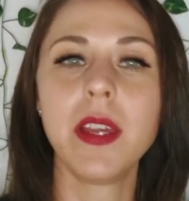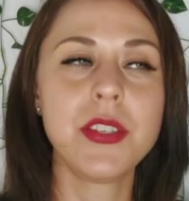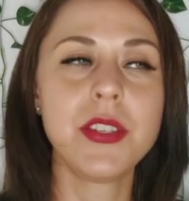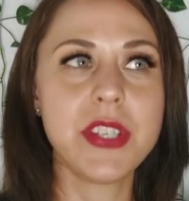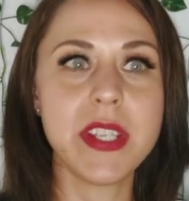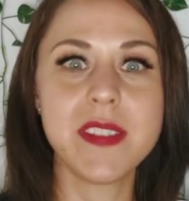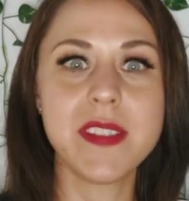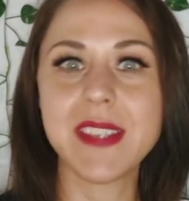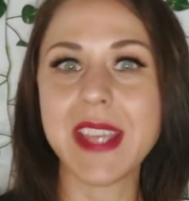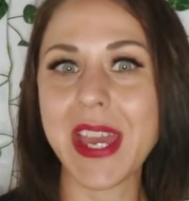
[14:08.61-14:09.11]

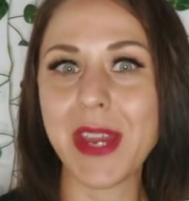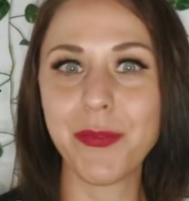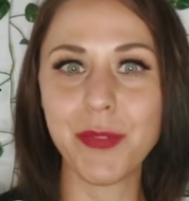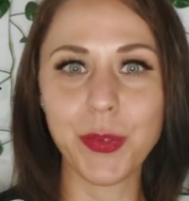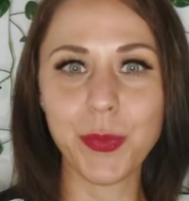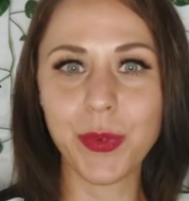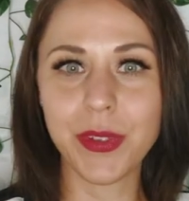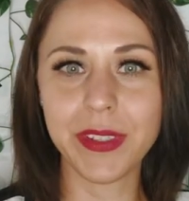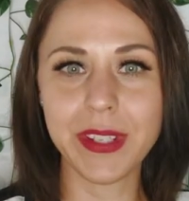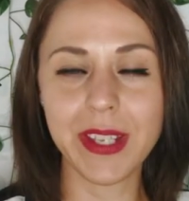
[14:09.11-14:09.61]
geez,
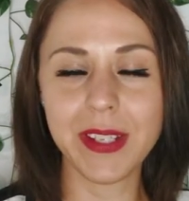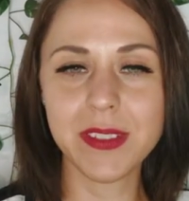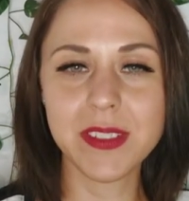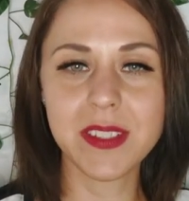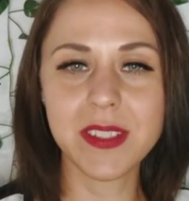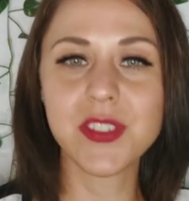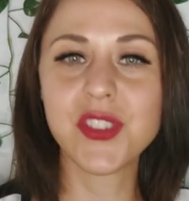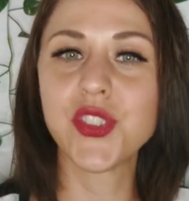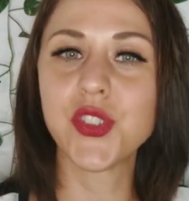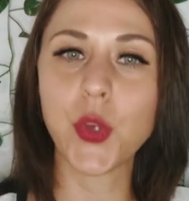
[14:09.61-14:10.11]
everyone
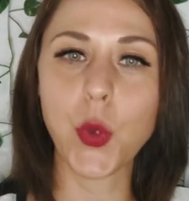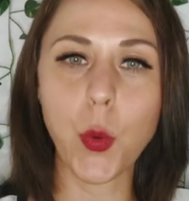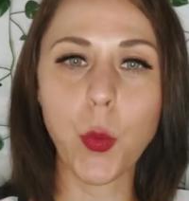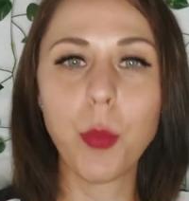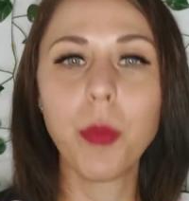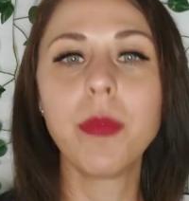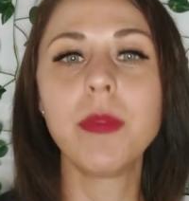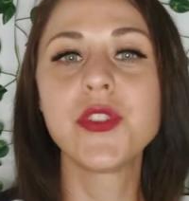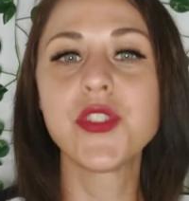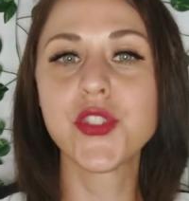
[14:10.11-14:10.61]
else is
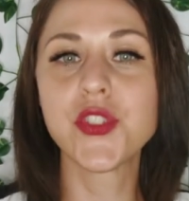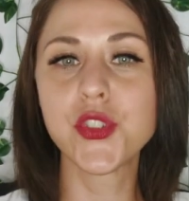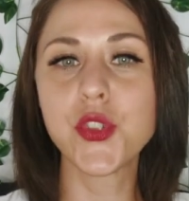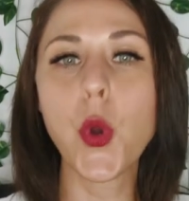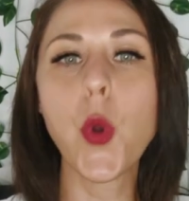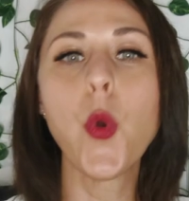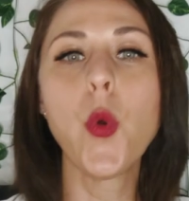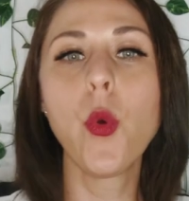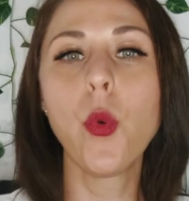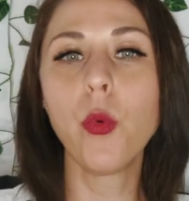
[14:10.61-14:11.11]

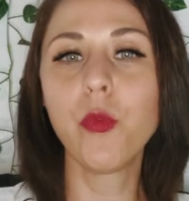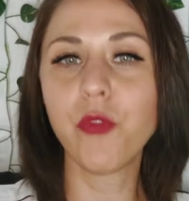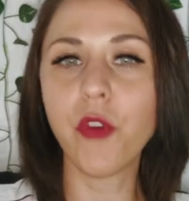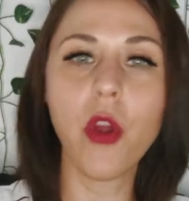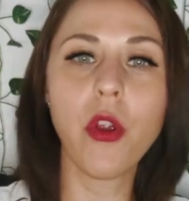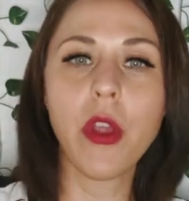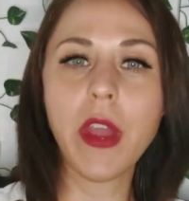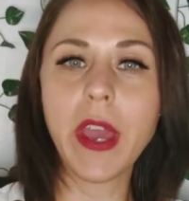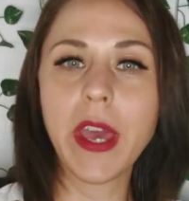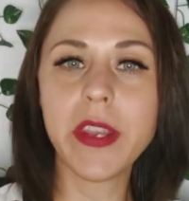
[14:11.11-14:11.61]
so
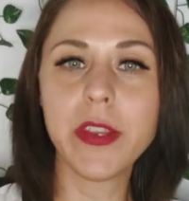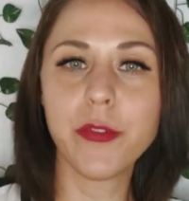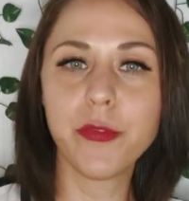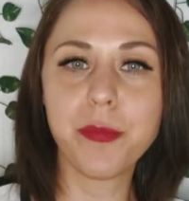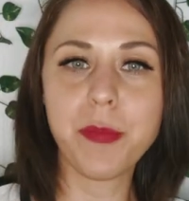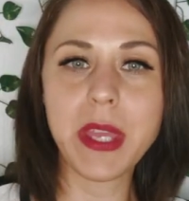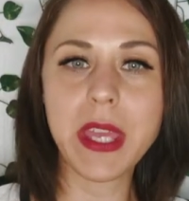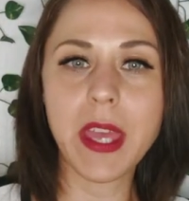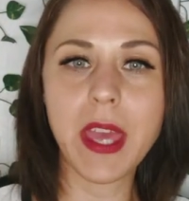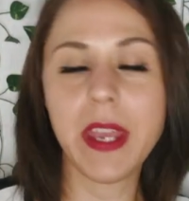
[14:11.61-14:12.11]
far ahead
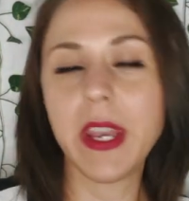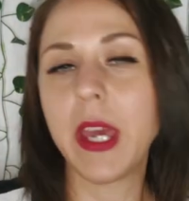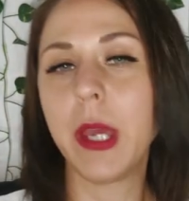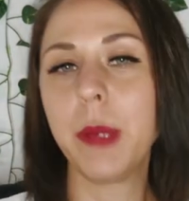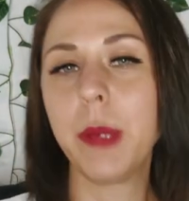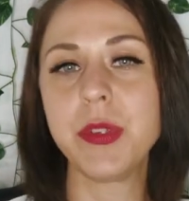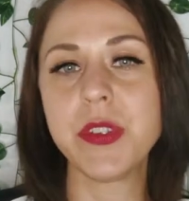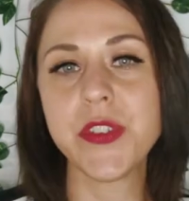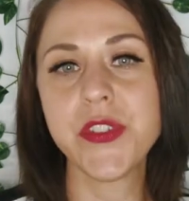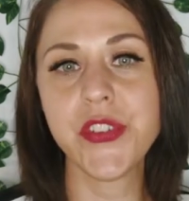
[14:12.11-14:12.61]
of me and
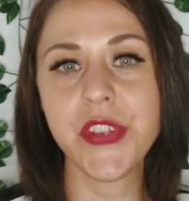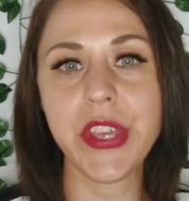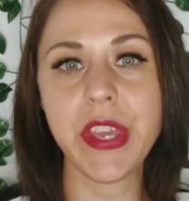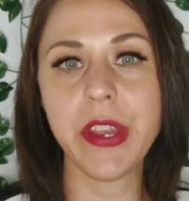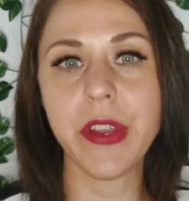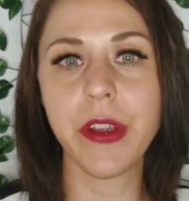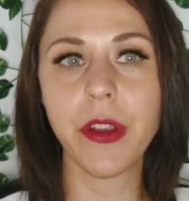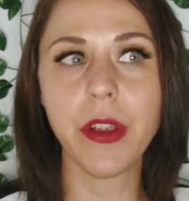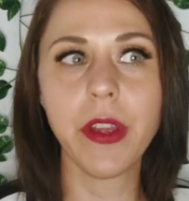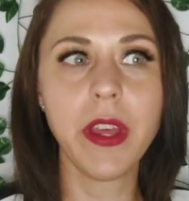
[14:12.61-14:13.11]
I'm just
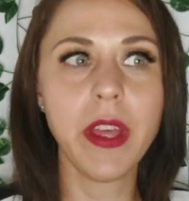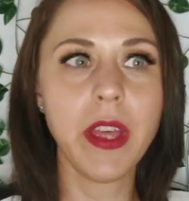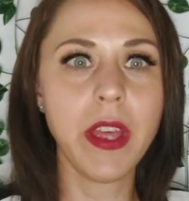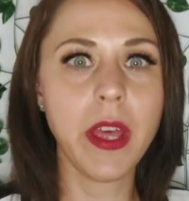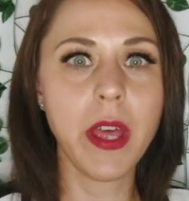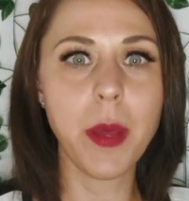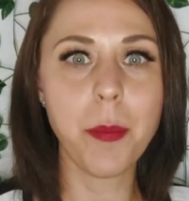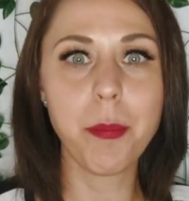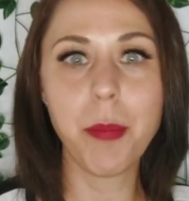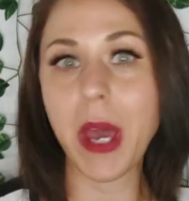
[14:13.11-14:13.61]
here
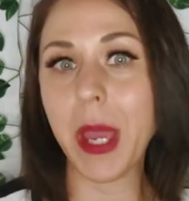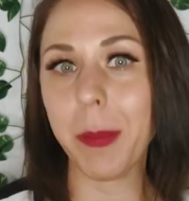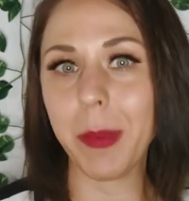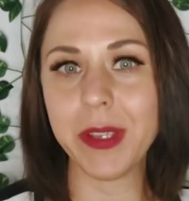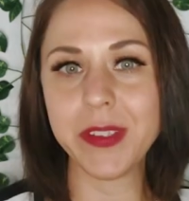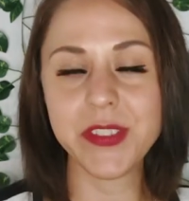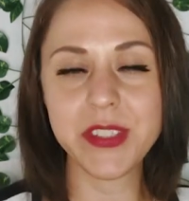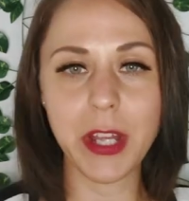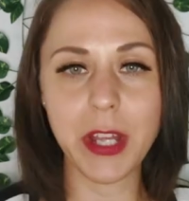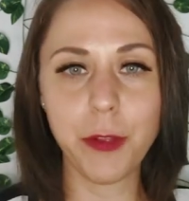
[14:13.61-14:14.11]
by
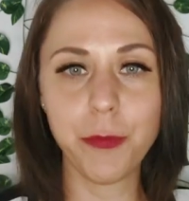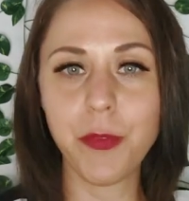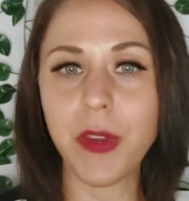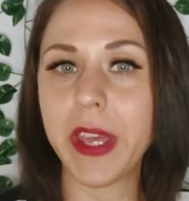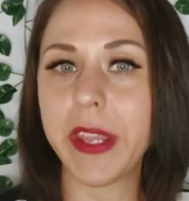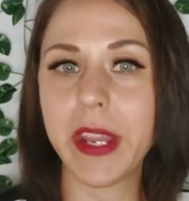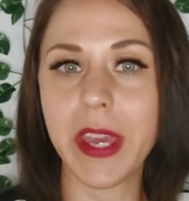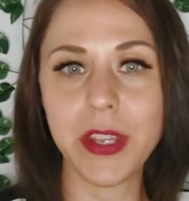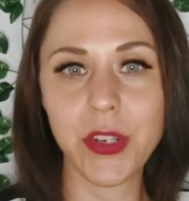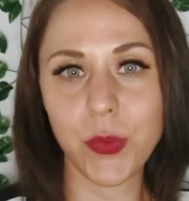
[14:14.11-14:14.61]
myself
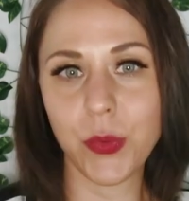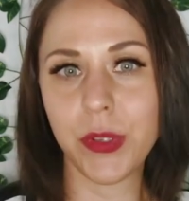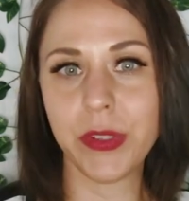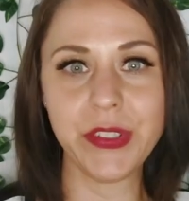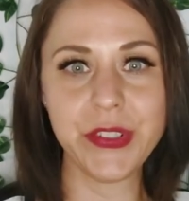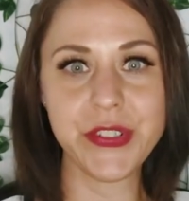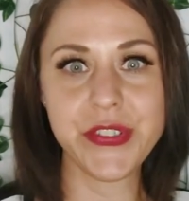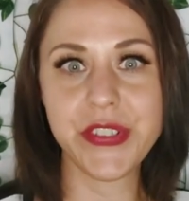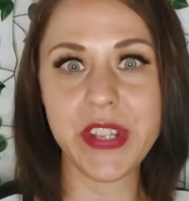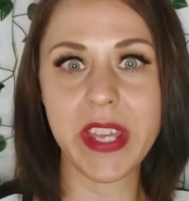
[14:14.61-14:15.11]
and I don't
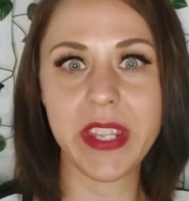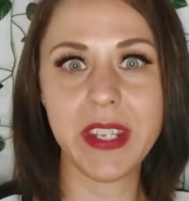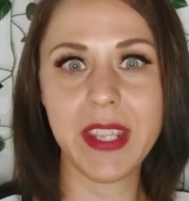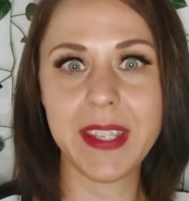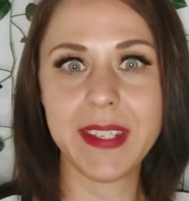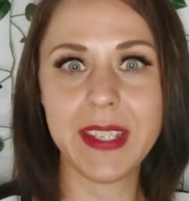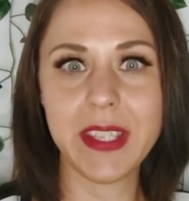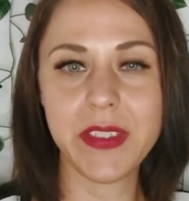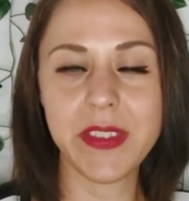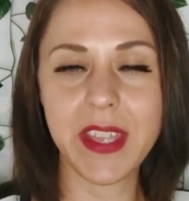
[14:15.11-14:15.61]
understand
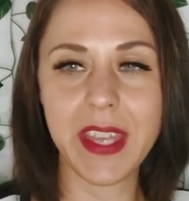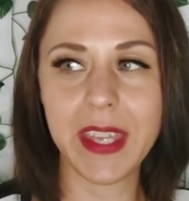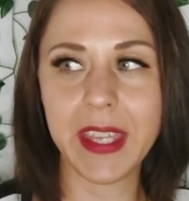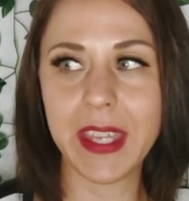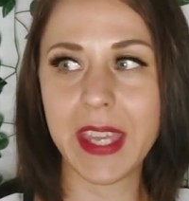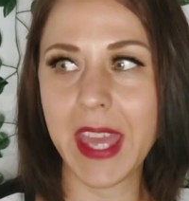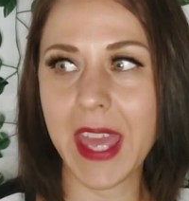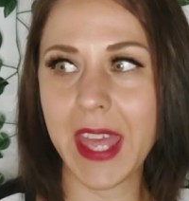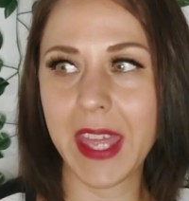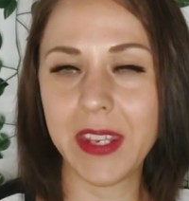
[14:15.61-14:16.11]

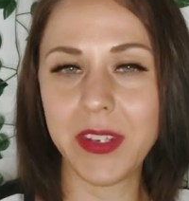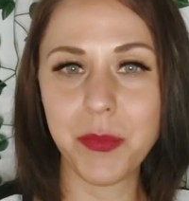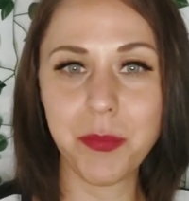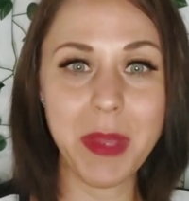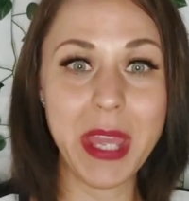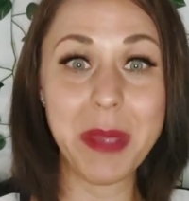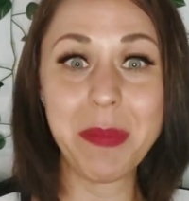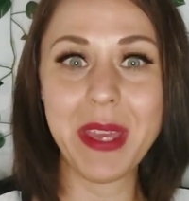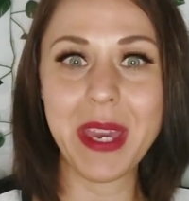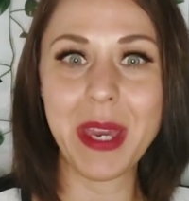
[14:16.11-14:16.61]
anything and
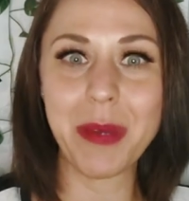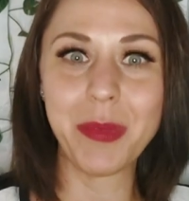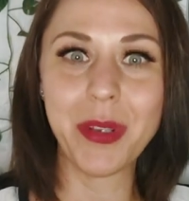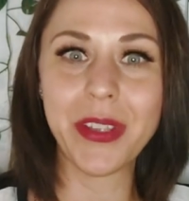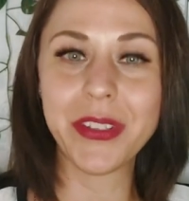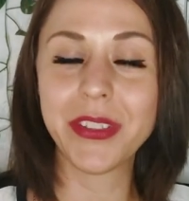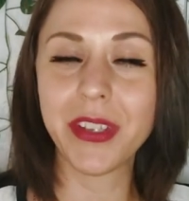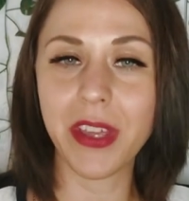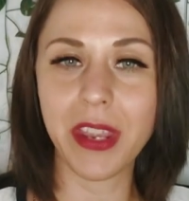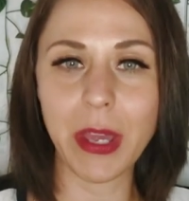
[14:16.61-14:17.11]
maybe I'm
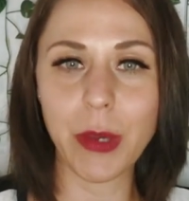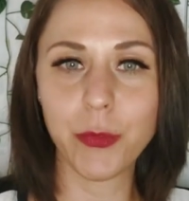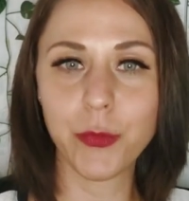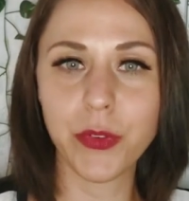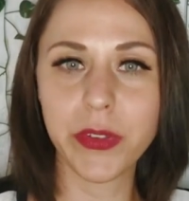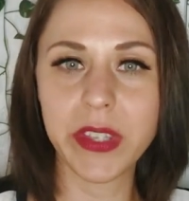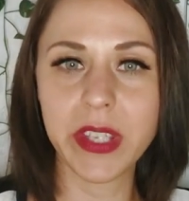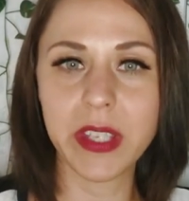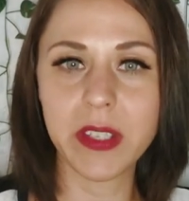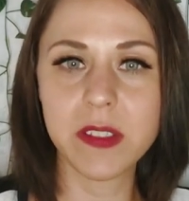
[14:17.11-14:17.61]
not cut out
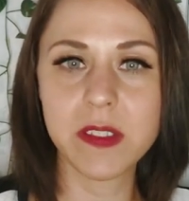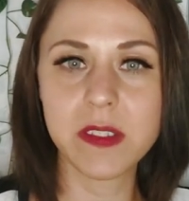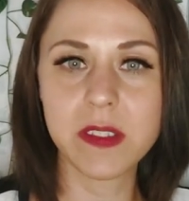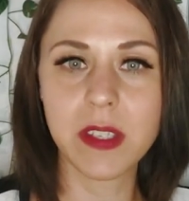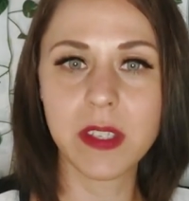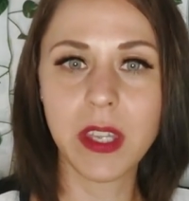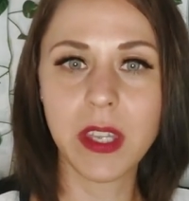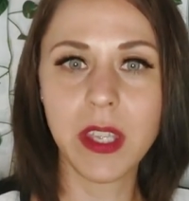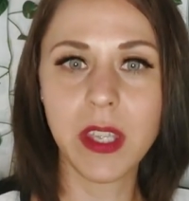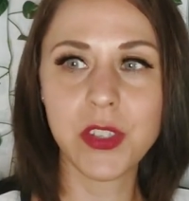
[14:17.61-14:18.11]
for
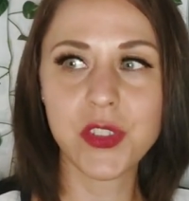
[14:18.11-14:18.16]
this.